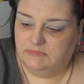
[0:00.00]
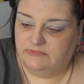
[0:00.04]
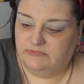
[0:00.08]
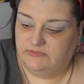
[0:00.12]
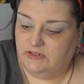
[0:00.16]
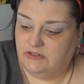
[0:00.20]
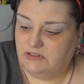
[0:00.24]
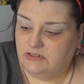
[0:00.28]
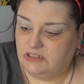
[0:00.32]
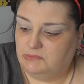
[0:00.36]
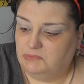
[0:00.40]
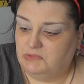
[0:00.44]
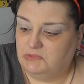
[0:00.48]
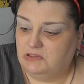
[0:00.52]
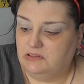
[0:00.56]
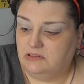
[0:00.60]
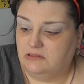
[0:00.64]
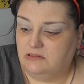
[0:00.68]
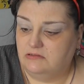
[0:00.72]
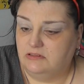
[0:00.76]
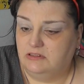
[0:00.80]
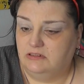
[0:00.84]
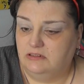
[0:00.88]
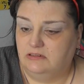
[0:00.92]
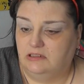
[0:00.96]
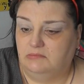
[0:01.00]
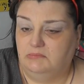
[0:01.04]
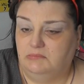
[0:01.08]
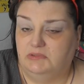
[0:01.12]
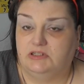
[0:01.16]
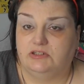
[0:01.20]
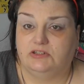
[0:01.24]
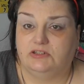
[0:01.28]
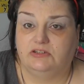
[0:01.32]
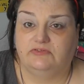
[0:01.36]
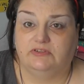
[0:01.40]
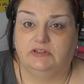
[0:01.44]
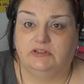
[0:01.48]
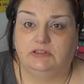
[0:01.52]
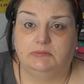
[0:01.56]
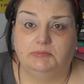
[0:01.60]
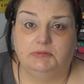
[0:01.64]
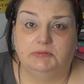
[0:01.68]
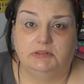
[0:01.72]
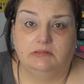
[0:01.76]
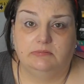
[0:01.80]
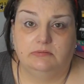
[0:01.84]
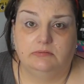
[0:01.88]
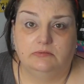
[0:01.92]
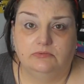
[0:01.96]
First time I used it, I managed to find the
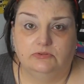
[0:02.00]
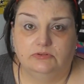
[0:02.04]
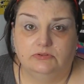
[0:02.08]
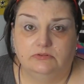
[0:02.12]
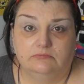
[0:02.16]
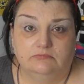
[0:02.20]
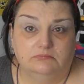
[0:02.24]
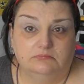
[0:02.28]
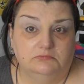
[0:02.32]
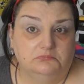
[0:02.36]
purples,